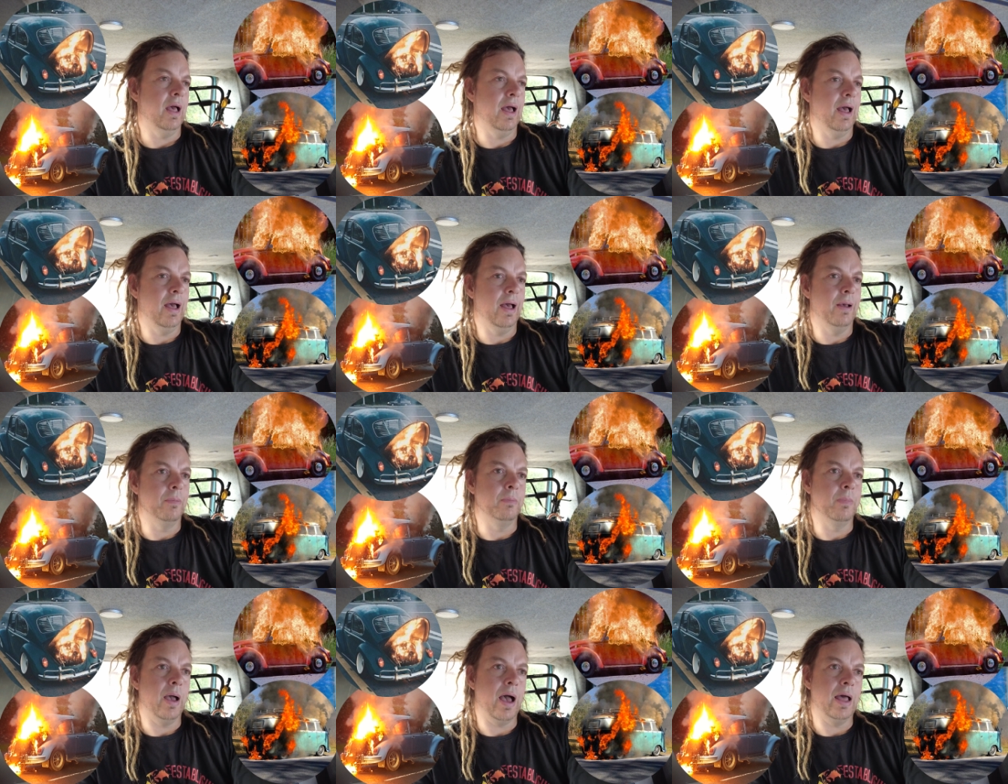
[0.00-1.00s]

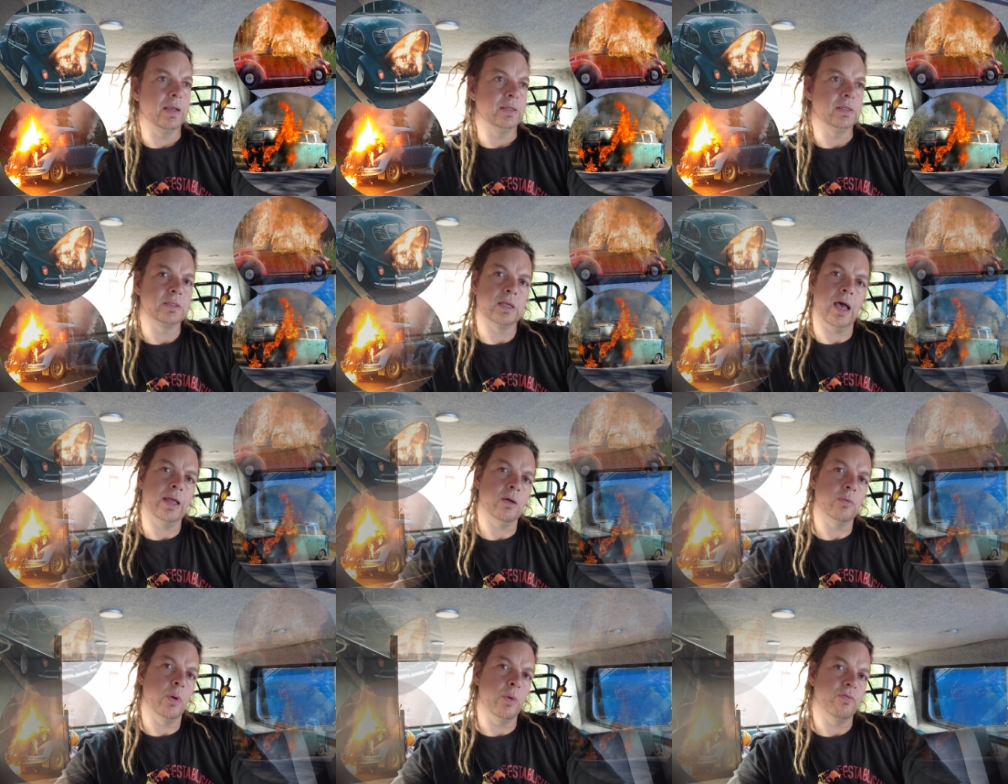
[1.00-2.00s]
Um, and I
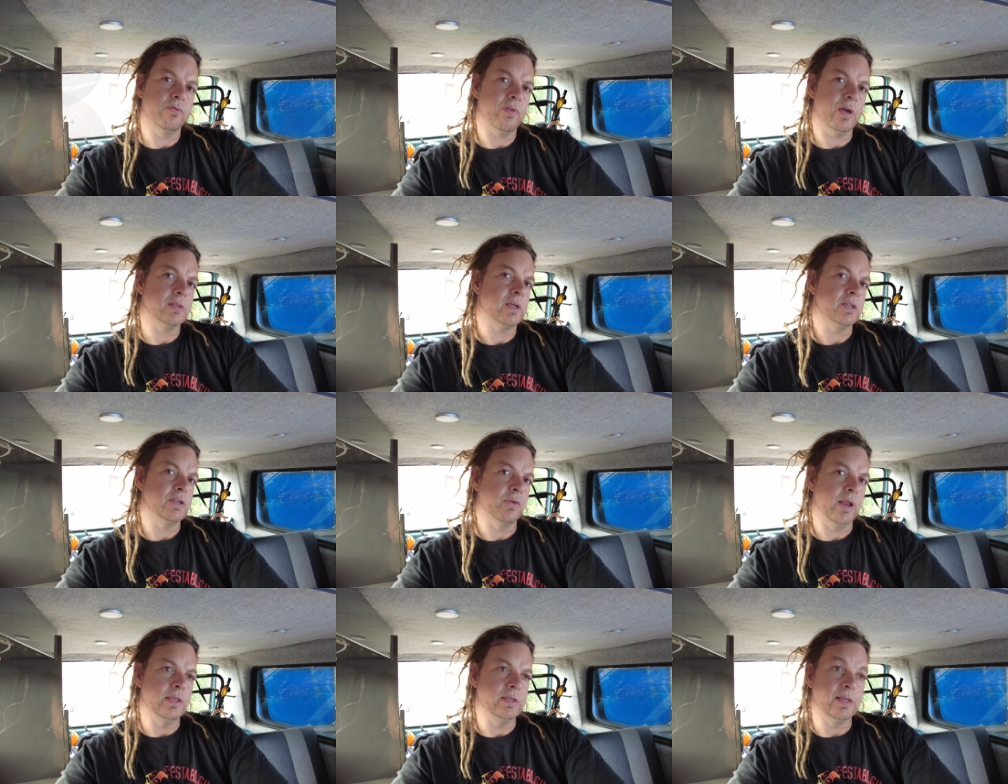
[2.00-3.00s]
don't know if that's
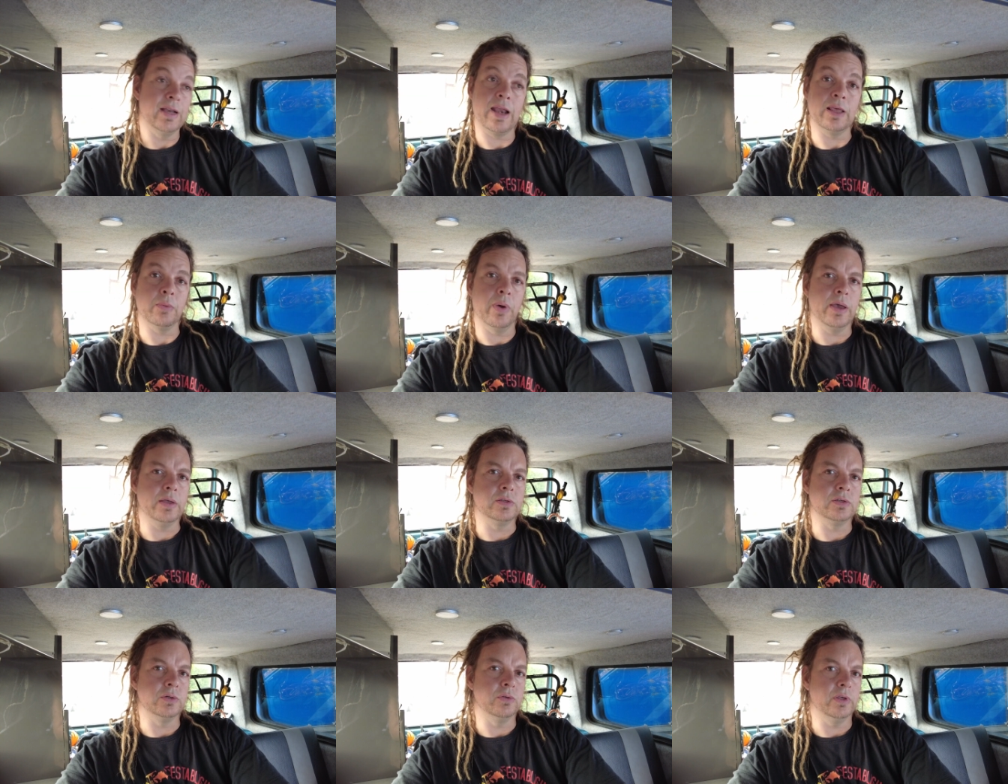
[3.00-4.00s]
actually related in any way
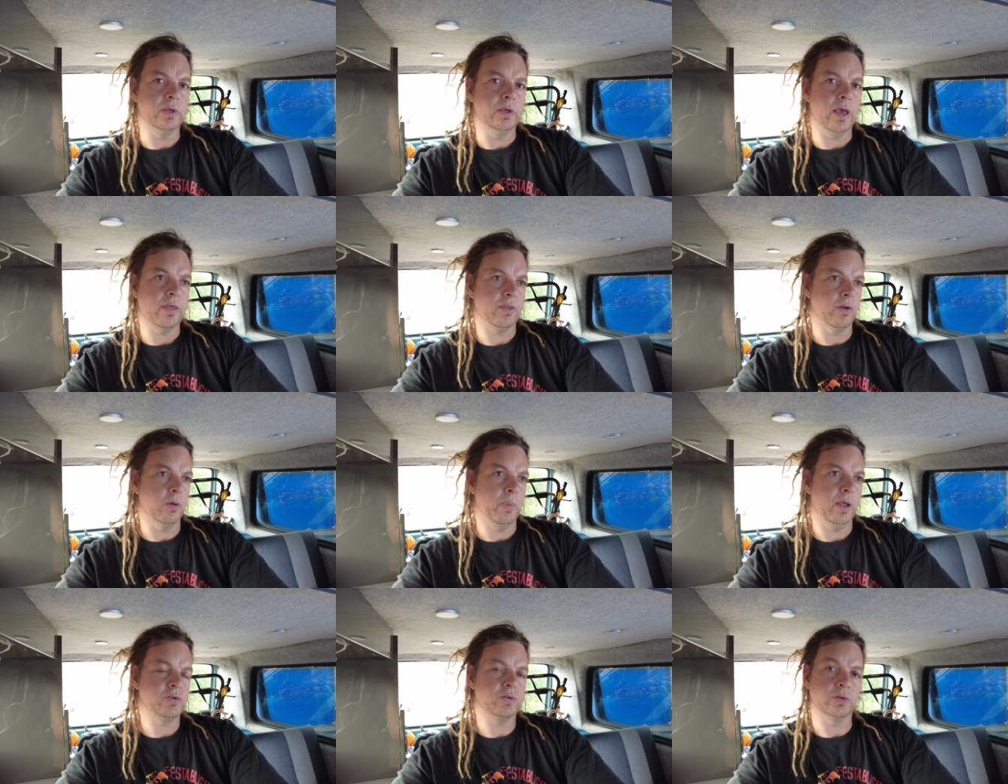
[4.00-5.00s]
to the ethanol
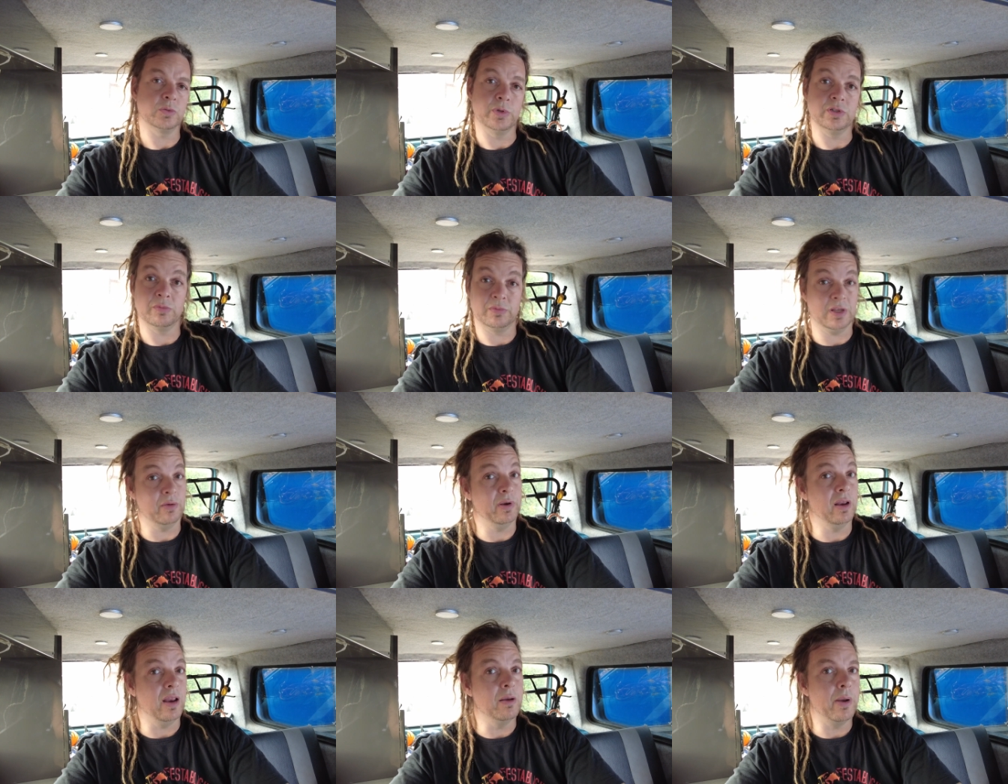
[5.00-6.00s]
petrols, which have say
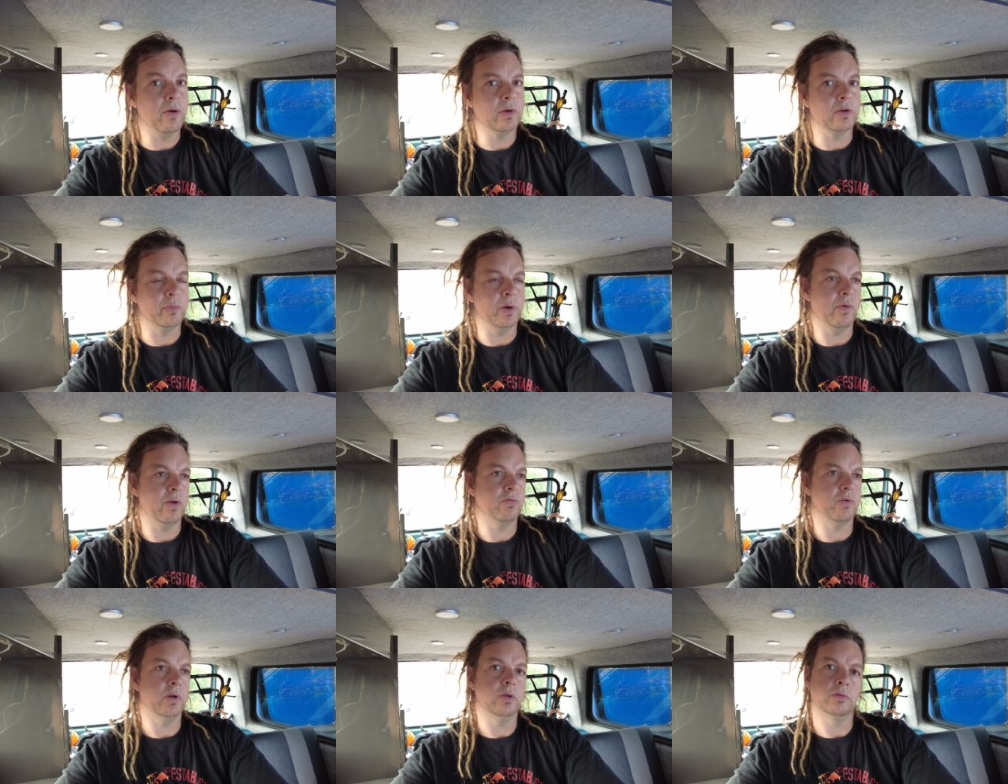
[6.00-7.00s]
in America have been around
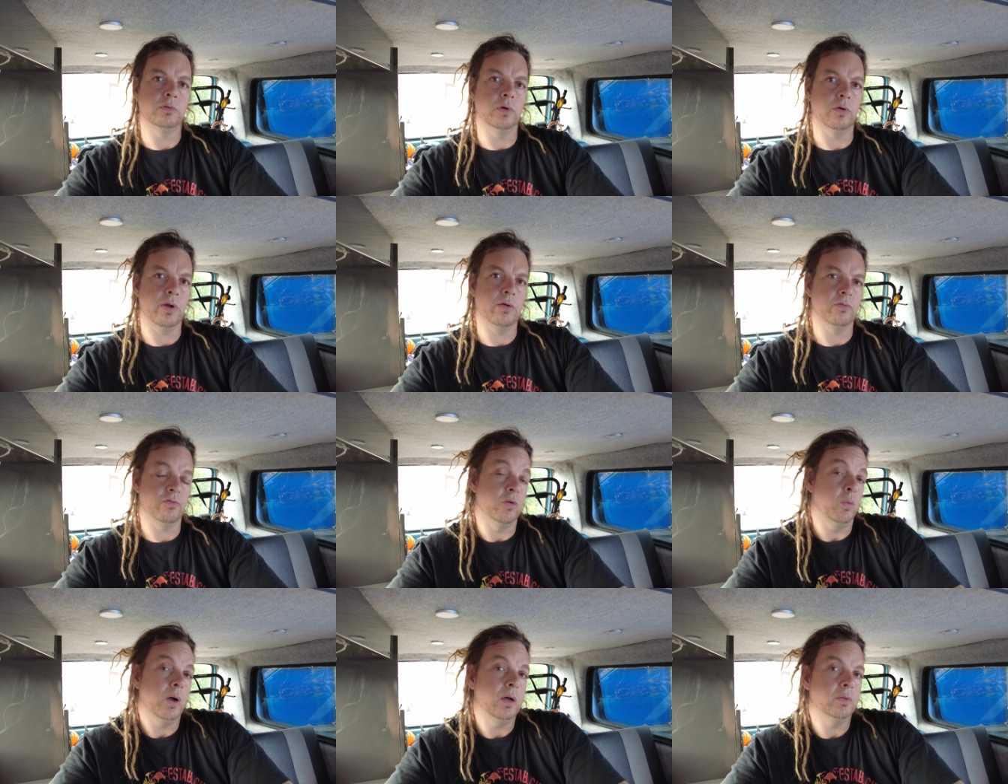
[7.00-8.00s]
for around
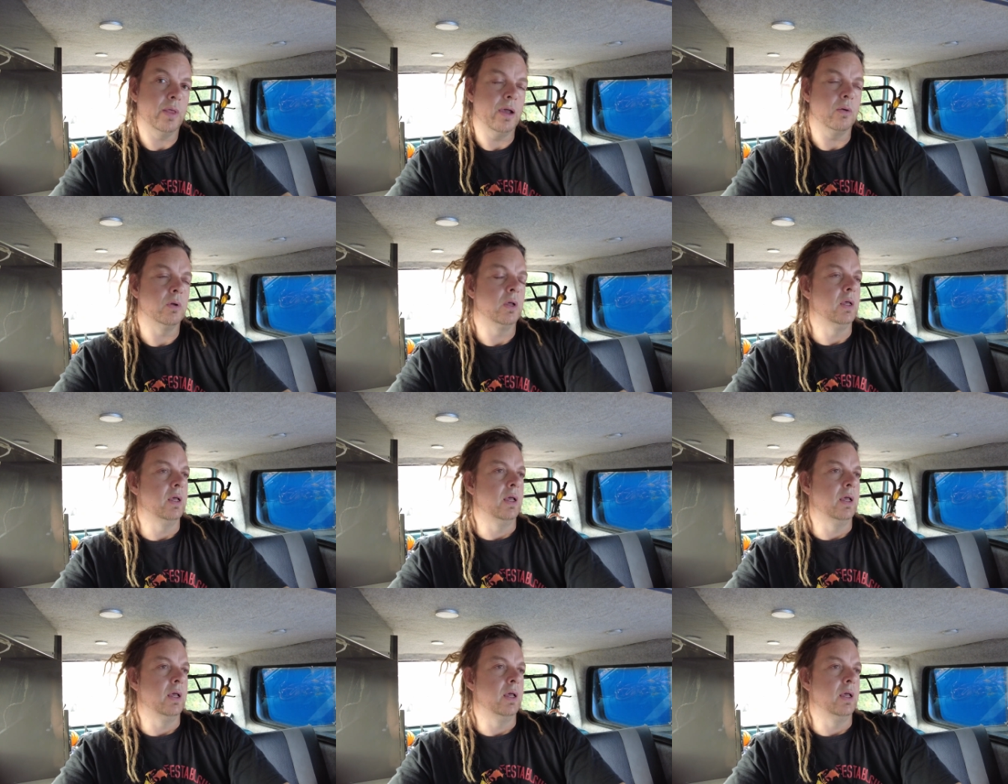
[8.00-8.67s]
for a while now.